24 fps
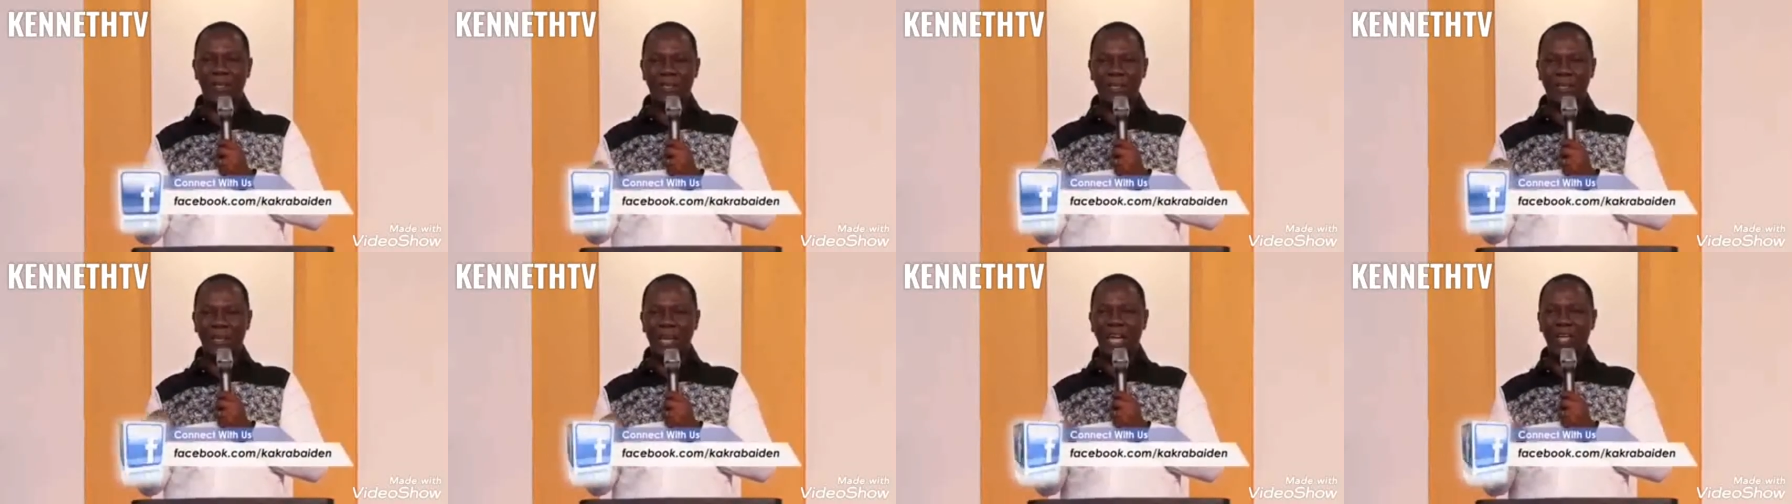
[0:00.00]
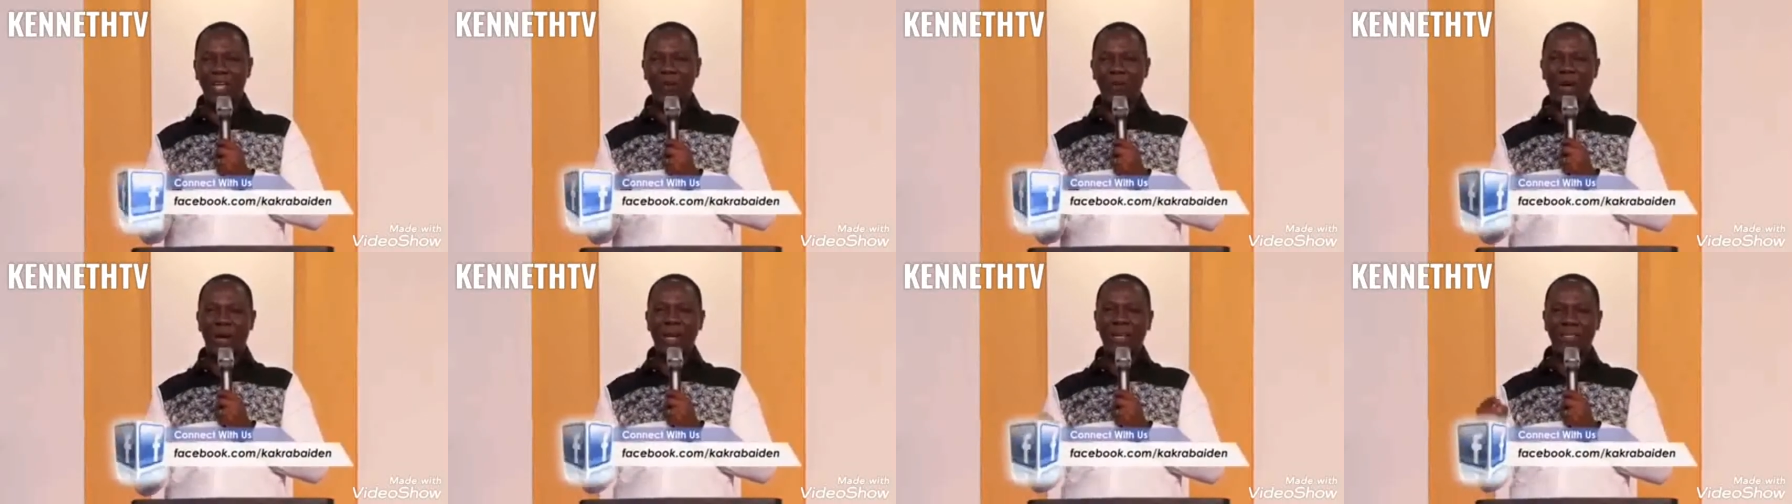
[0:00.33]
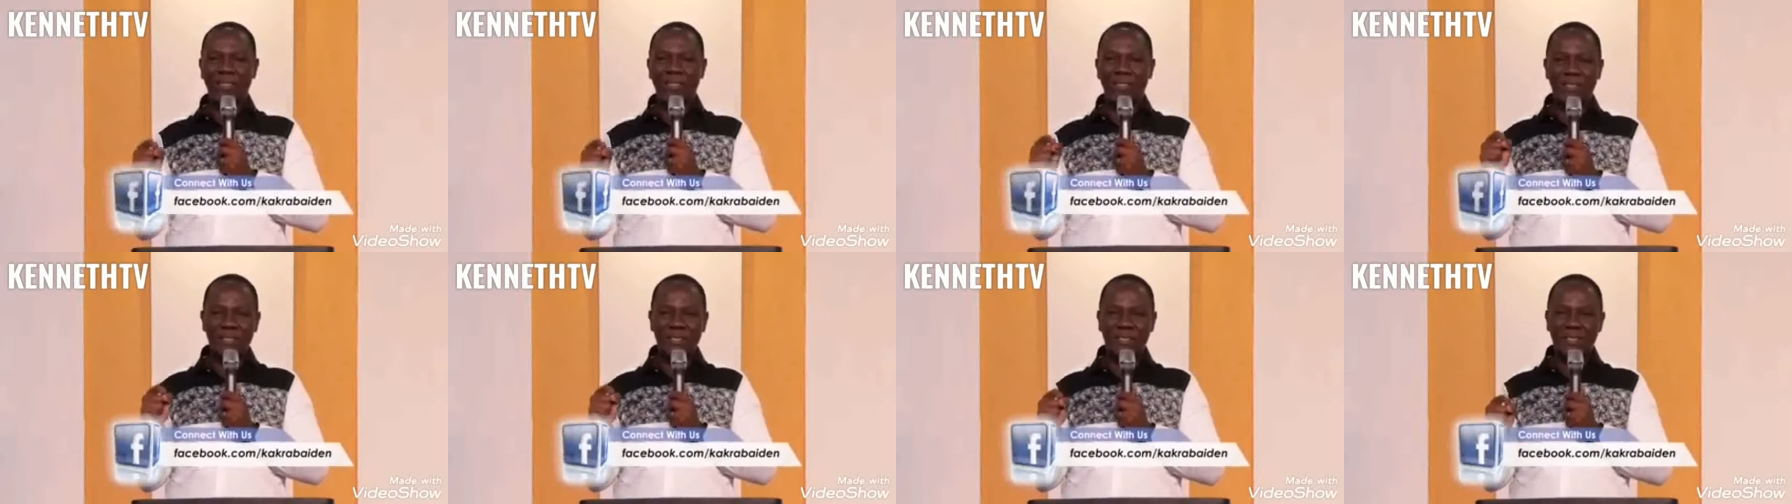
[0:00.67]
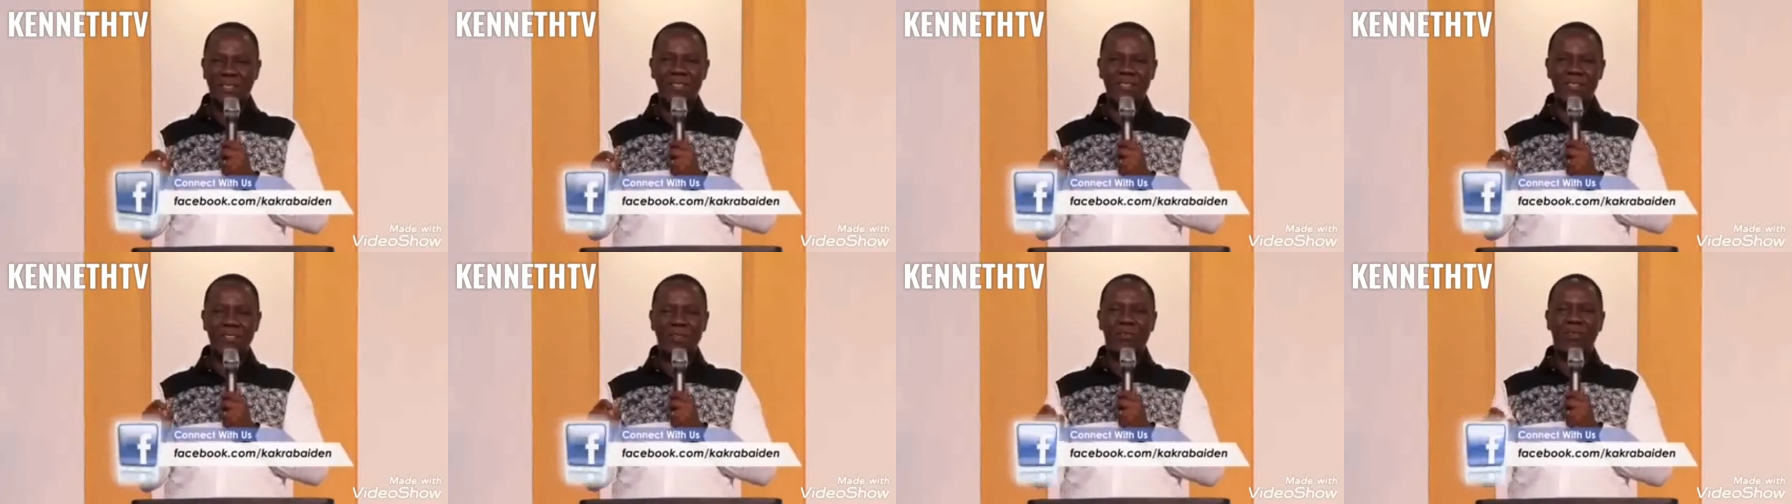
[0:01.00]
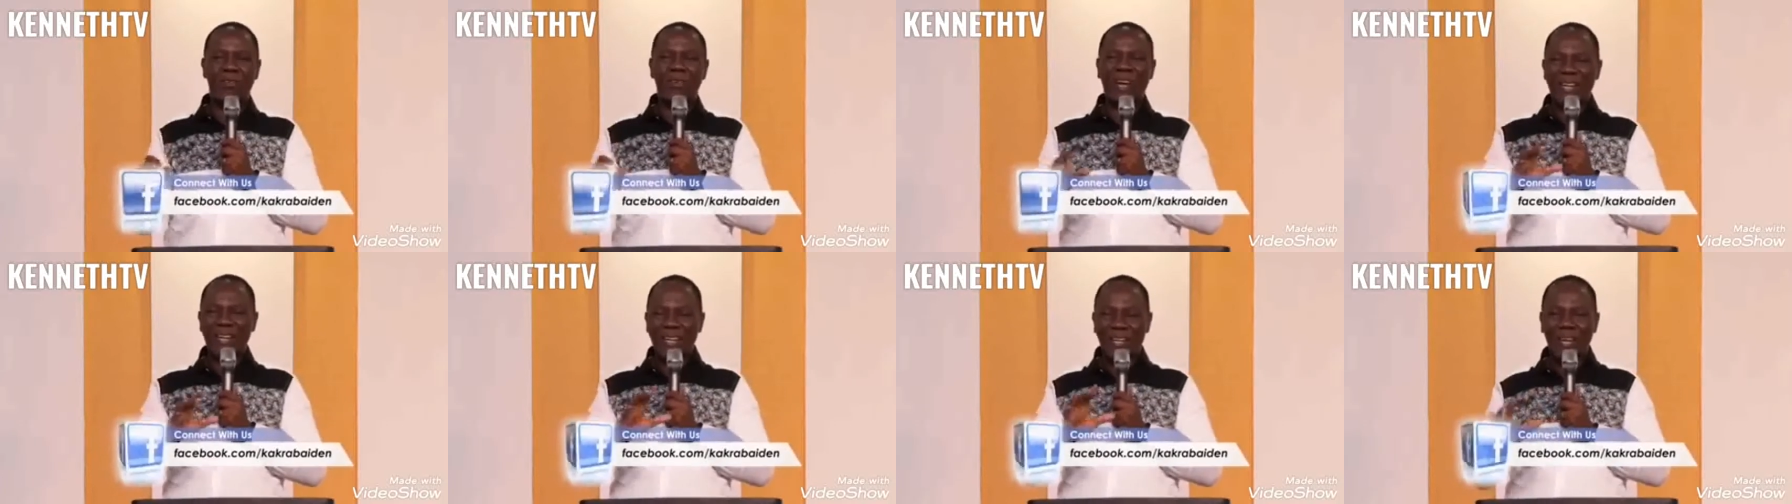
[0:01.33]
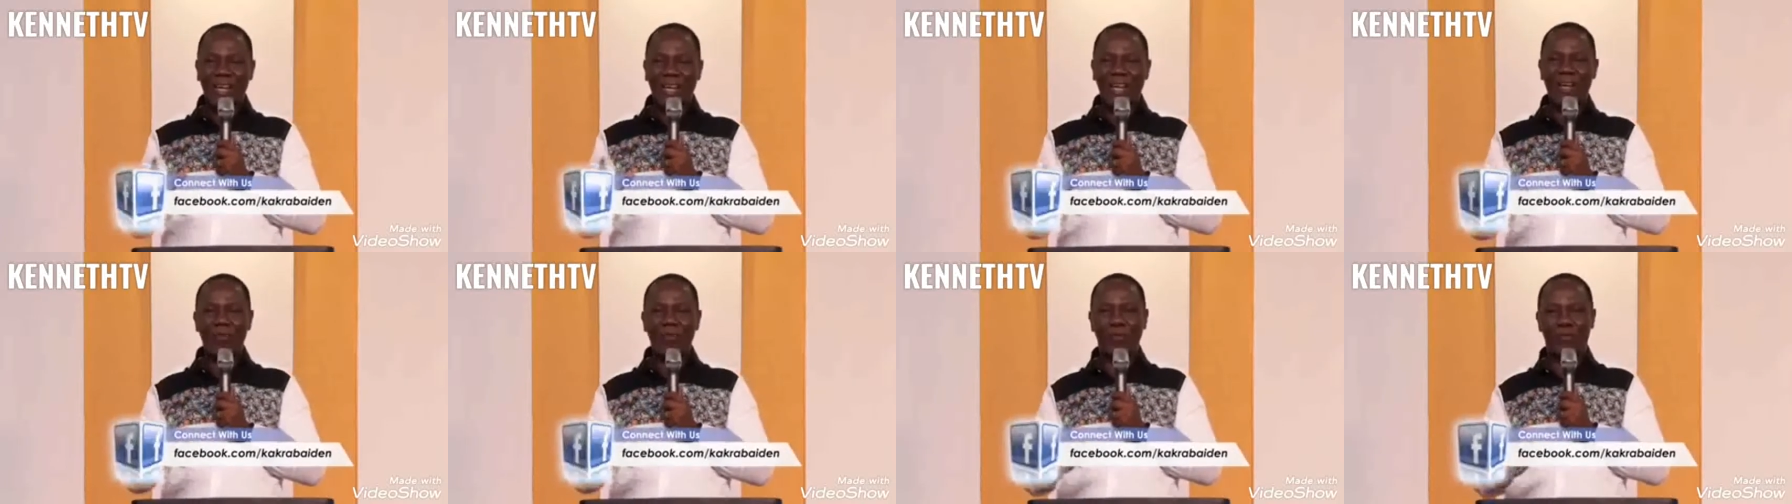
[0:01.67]
now you are a citizen of
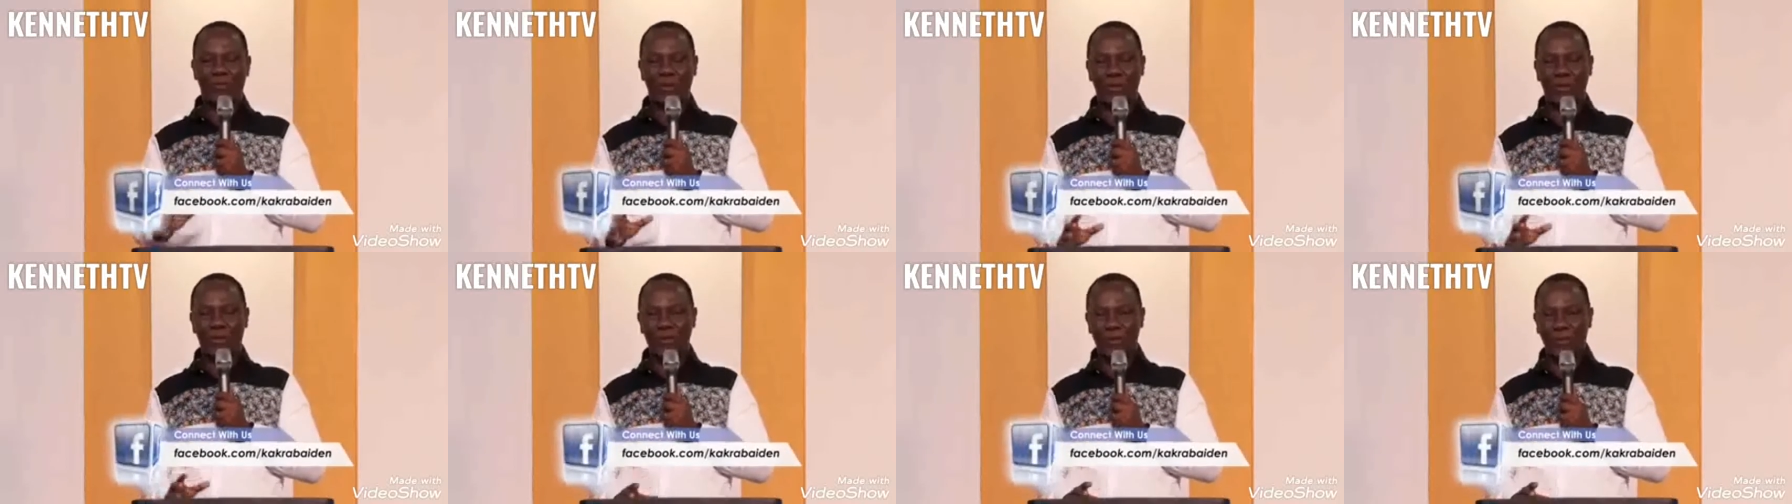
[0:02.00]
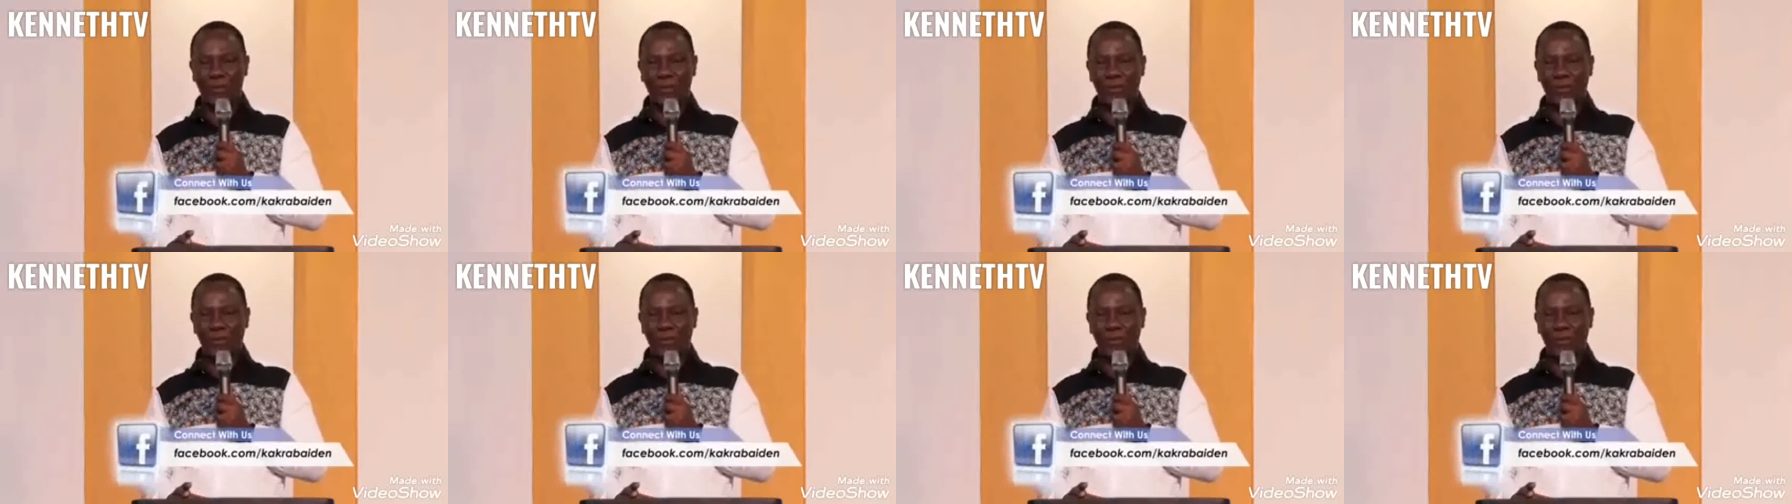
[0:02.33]
another country.